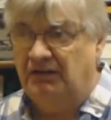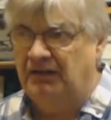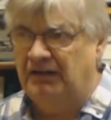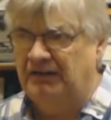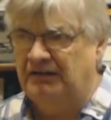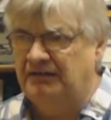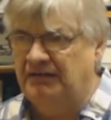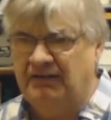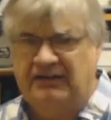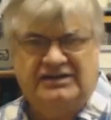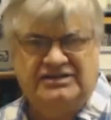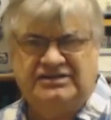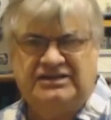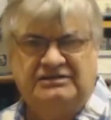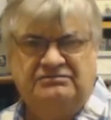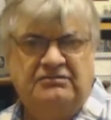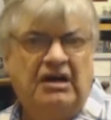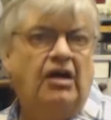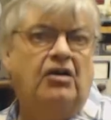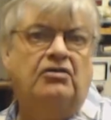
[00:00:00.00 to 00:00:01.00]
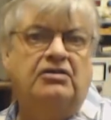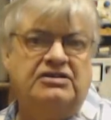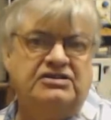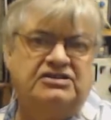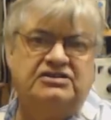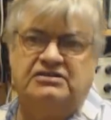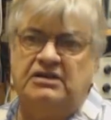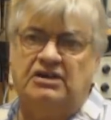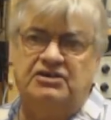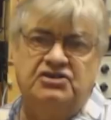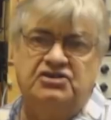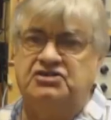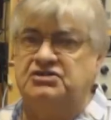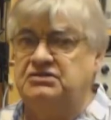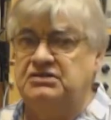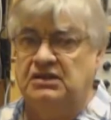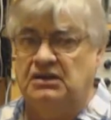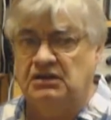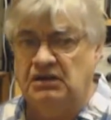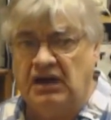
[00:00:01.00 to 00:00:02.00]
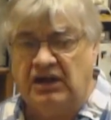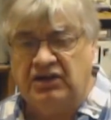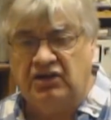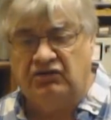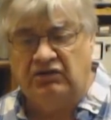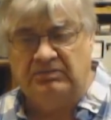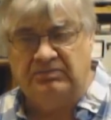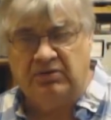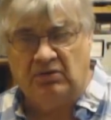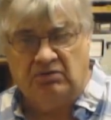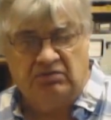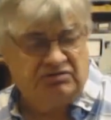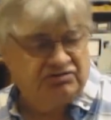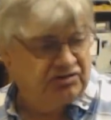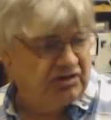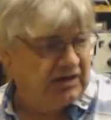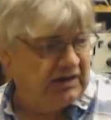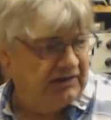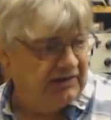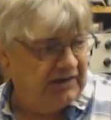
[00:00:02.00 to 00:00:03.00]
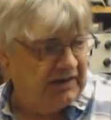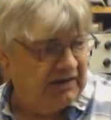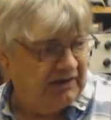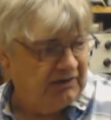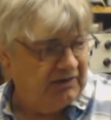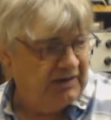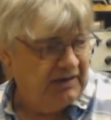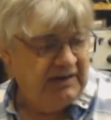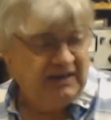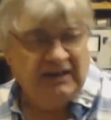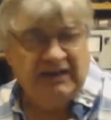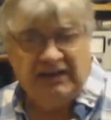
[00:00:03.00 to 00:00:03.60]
And I said, no, I just, you know, like a report, try at the aerial.